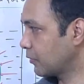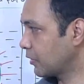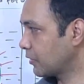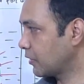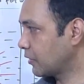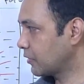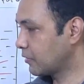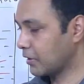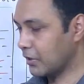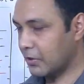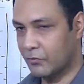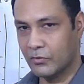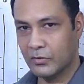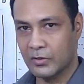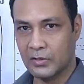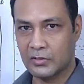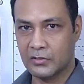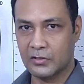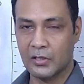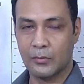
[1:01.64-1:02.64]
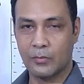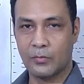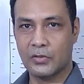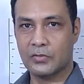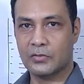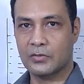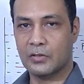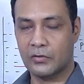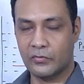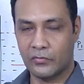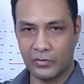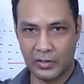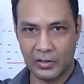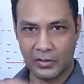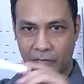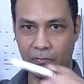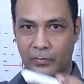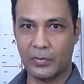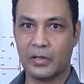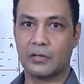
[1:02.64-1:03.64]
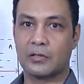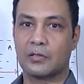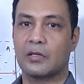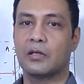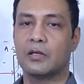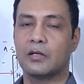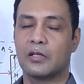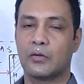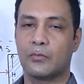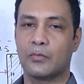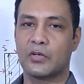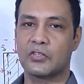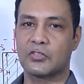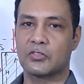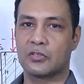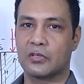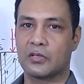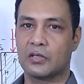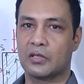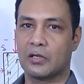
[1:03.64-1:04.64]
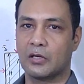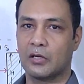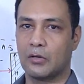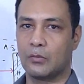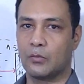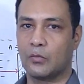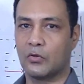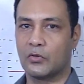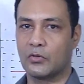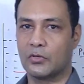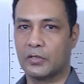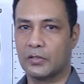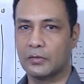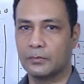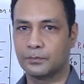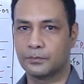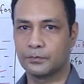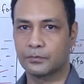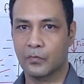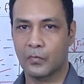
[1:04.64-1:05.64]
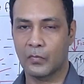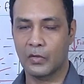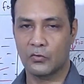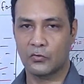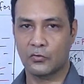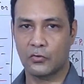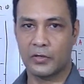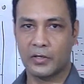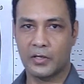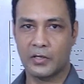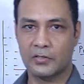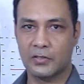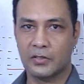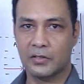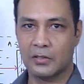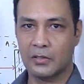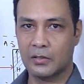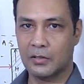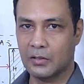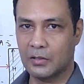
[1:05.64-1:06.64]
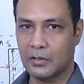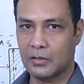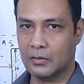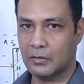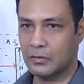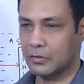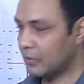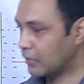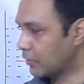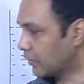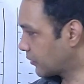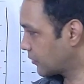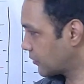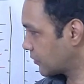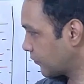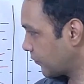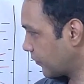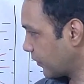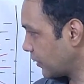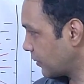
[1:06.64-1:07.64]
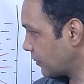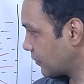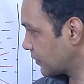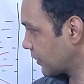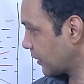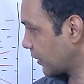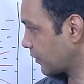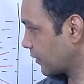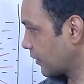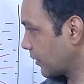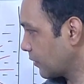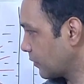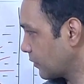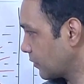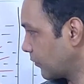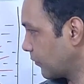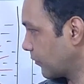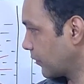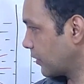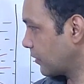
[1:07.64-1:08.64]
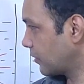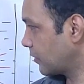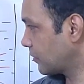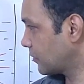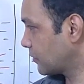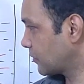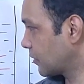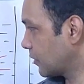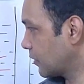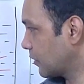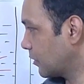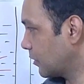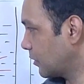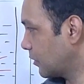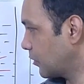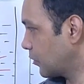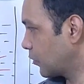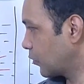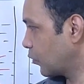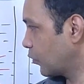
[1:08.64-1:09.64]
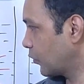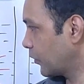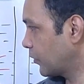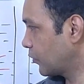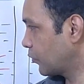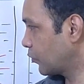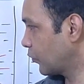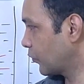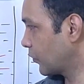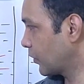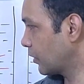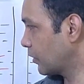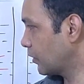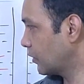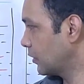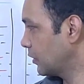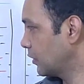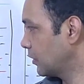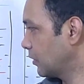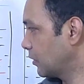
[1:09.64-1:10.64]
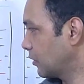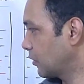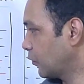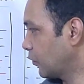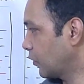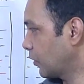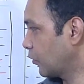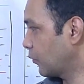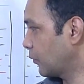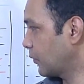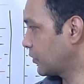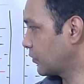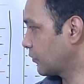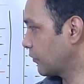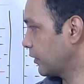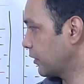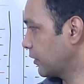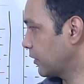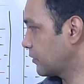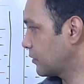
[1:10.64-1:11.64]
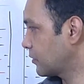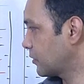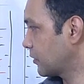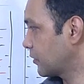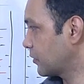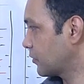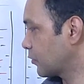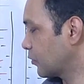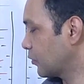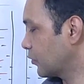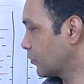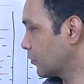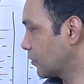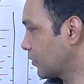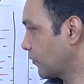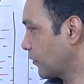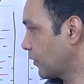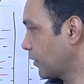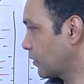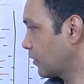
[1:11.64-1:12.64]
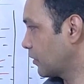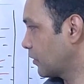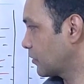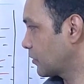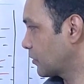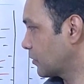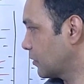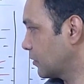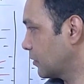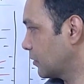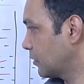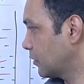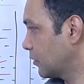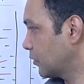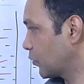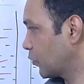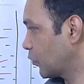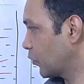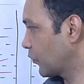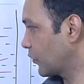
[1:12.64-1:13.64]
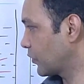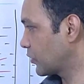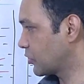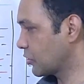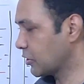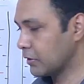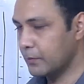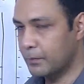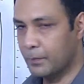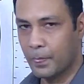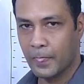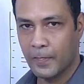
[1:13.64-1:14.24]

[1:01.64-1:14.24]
but that liquid itself, but we have made an imaginary boundary. So it has a its weight is acting. The weight is the rho into V. The volume is V, density is rho, so the weight is rho Vg.